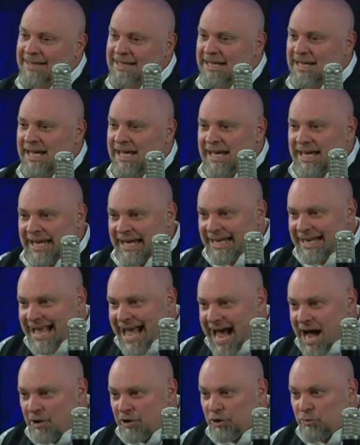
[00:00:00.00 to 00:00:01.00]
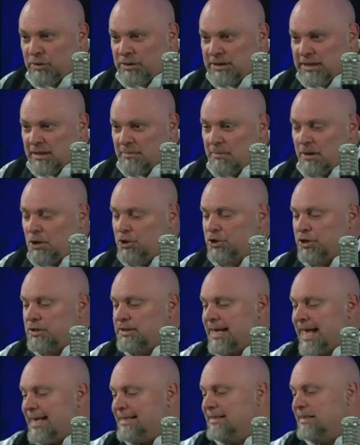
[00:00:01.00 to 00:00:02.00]
The encounter with the
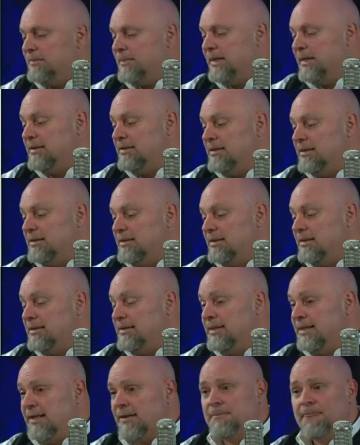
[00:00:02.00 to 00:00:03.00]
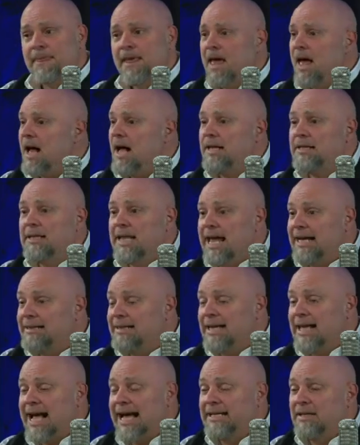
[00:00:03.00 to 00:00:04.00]
emotions has to be sincere. Unlike
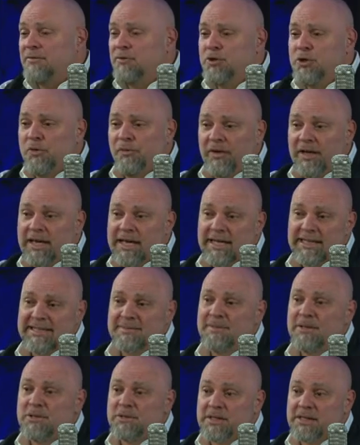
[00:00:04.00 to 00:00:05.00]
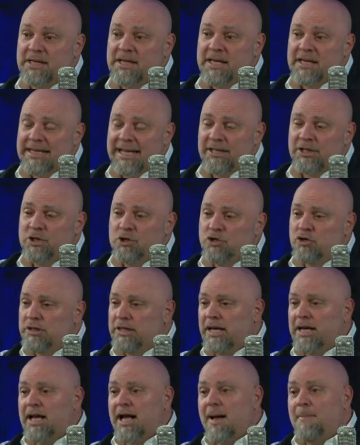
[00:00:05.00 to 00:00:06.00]
the kind of goofy kids music that
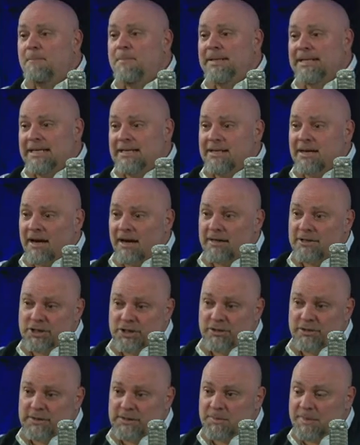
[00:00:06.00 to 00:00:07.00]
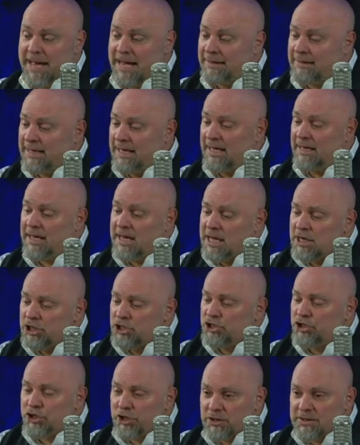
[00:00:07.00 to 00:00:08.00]
usually accompanied cartoons back then,
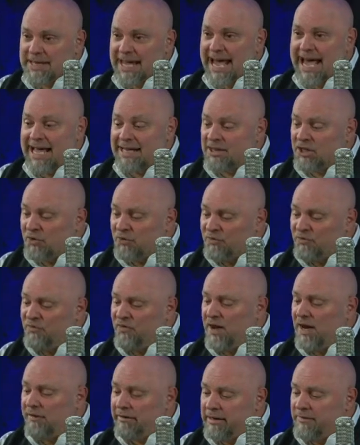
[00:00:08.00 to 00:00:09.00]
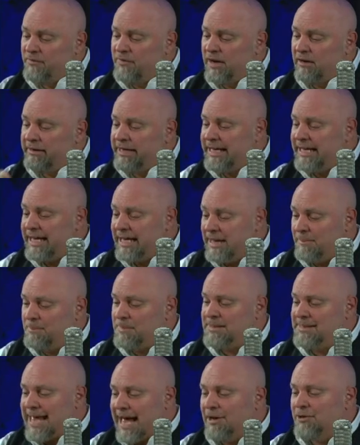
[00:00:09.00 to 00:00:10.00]
Schulz had the very, very hip
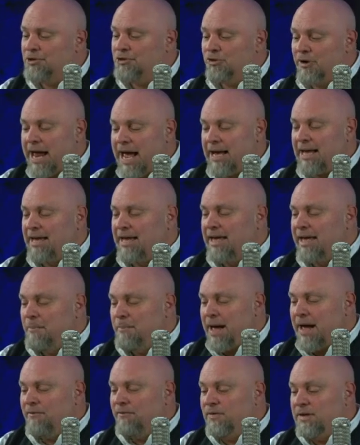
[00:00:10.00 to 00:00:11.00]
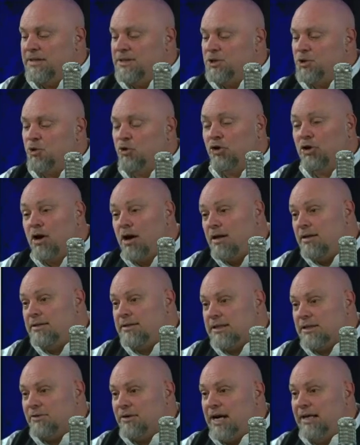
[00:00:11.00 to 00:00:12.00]
soundtrack by Vince
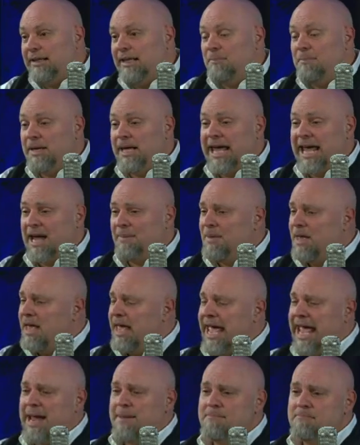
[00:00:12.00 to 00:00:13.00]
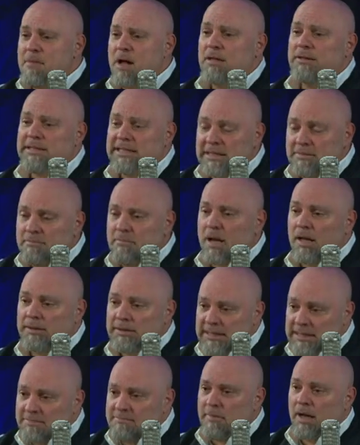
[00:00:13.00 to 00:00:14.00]
Guaraldi, right? That became a multi,
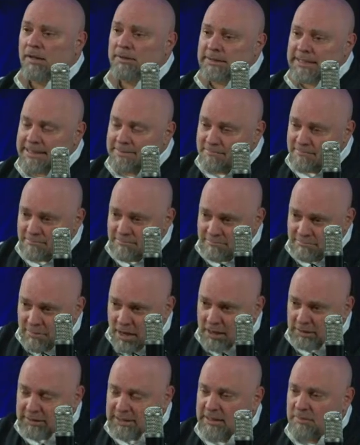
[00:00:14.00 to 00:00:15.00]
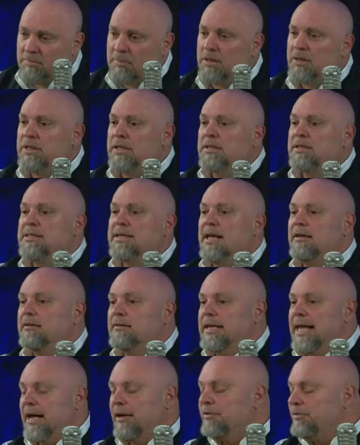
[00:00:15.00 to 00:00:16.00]
multi, multi, multi-million seller
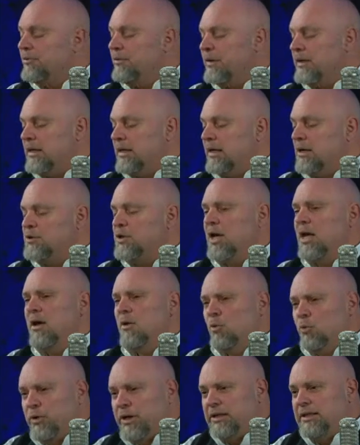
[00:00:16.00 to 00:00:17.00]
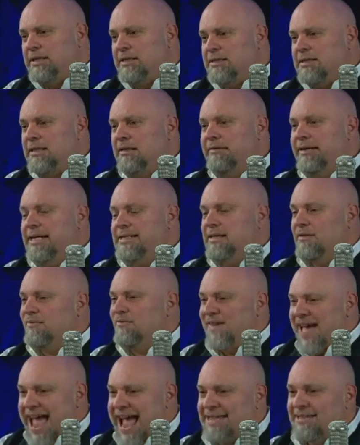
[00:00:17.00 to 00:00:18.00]
down through the years. Really serious,
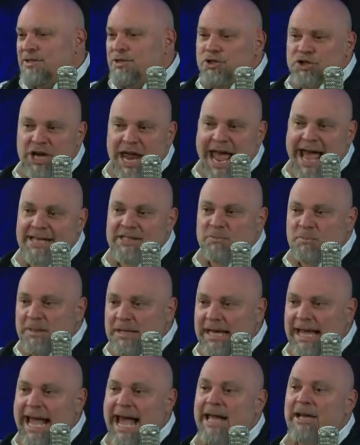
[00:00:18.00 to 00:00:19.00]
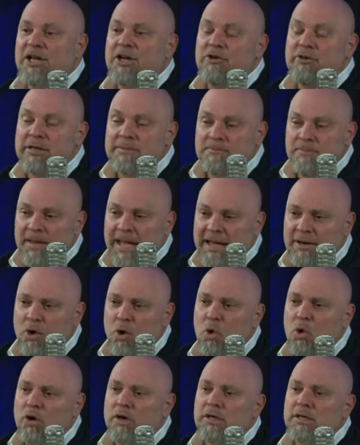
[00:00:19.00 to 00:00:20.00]
advanced jazz jazz piano and, and
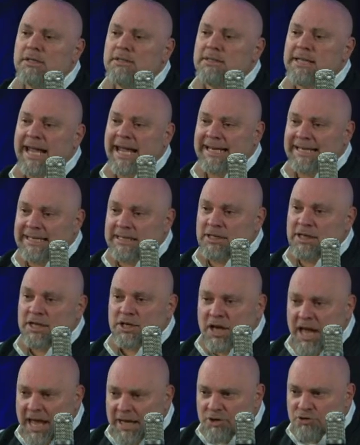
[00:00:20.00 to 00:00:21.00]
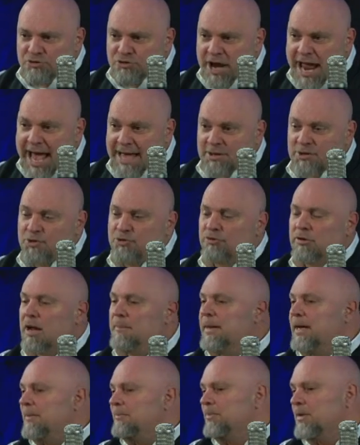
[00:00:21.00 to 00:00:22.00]
horns and, in, and jazz
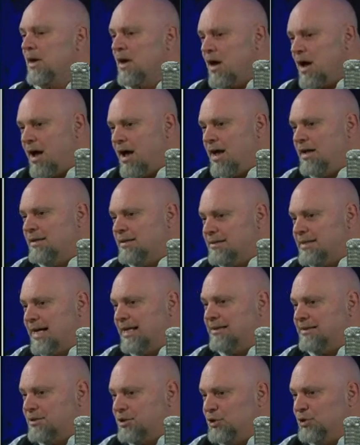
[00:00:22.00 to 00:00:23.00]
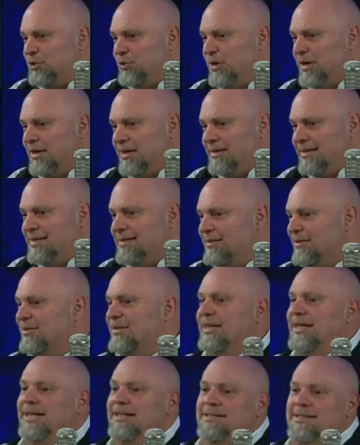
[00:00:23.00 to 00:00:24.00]
drumming, all set to these little
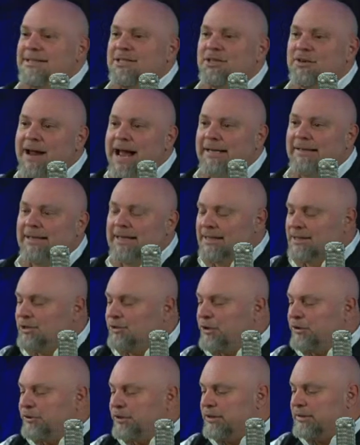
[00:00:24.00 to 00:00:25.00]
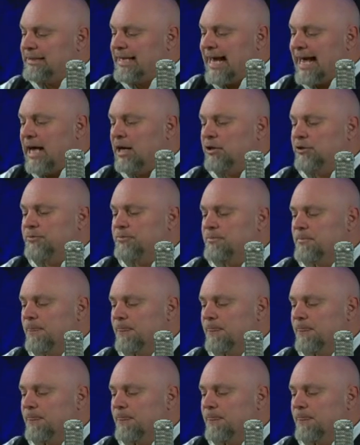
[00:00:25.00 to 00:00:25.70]
kids interacting in their own little town.